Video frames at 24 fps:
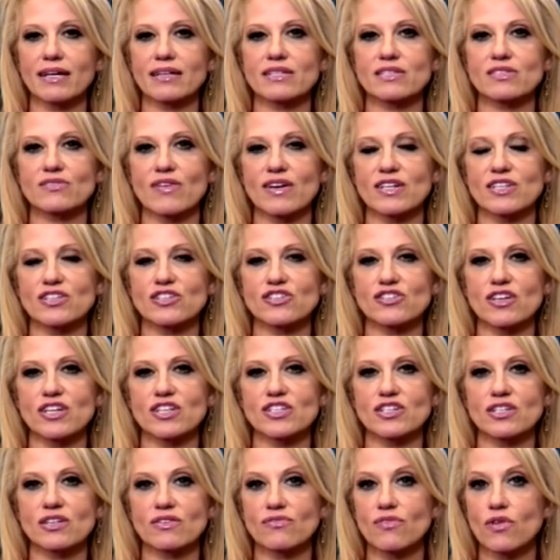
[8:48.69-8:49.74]
about is
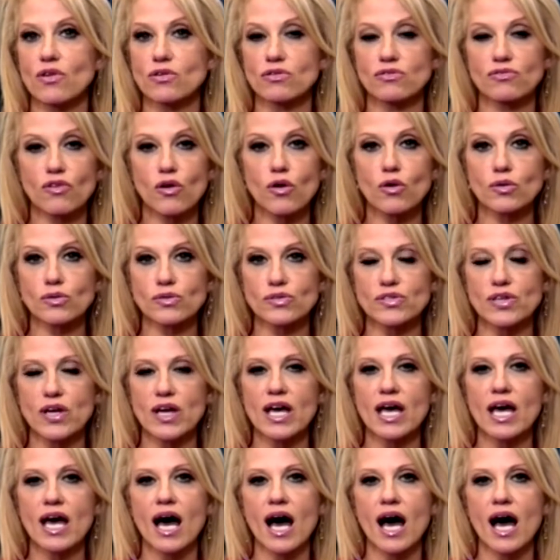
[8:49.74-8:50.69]
registration of voter rolls.